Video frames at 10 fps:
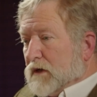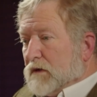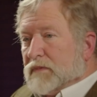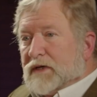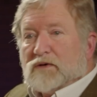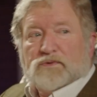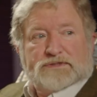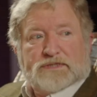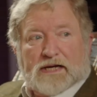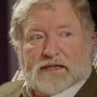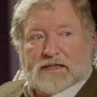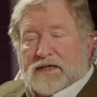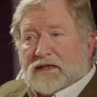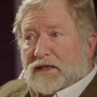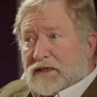but he was not in
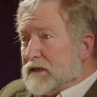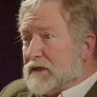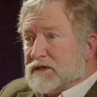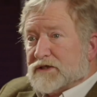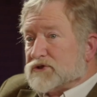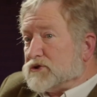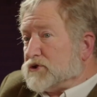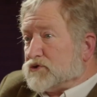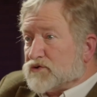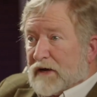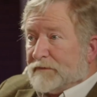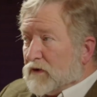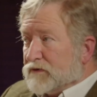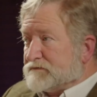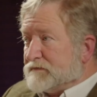any condition to drop
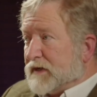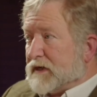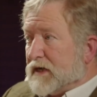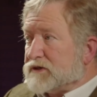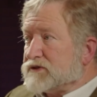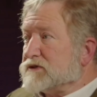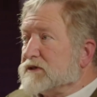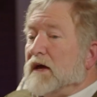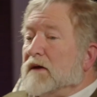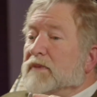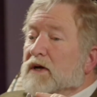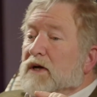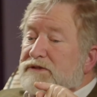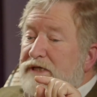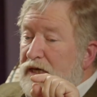all those medications
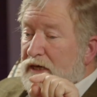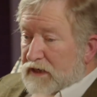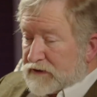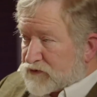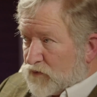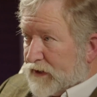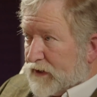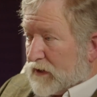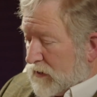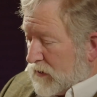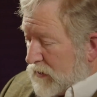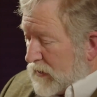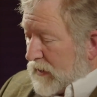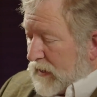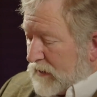because his will
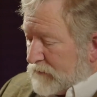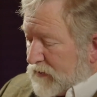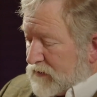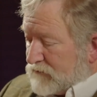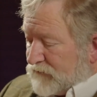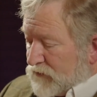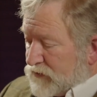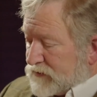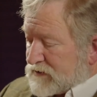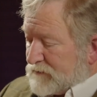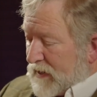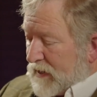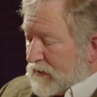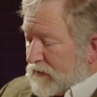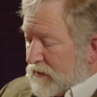had been influenced
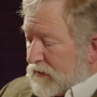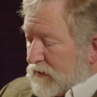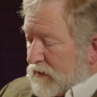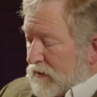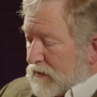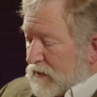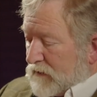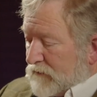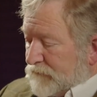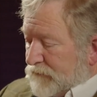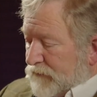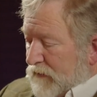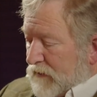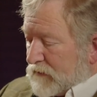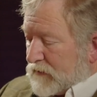by
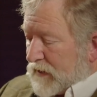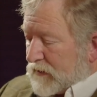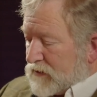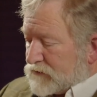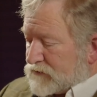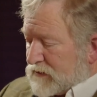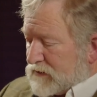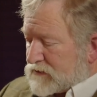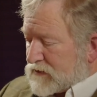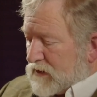diagnoses.